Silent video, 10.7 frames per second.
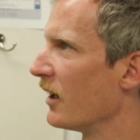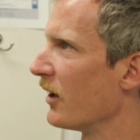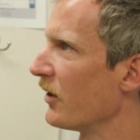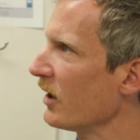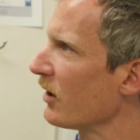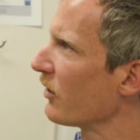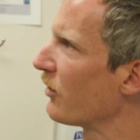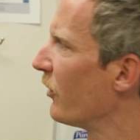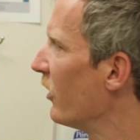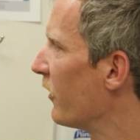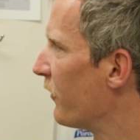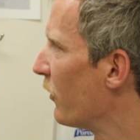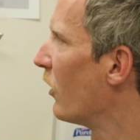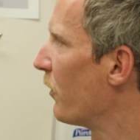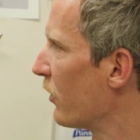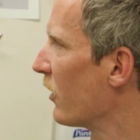I think, 3 or
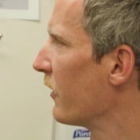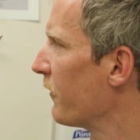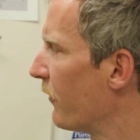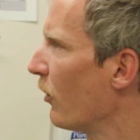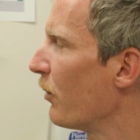4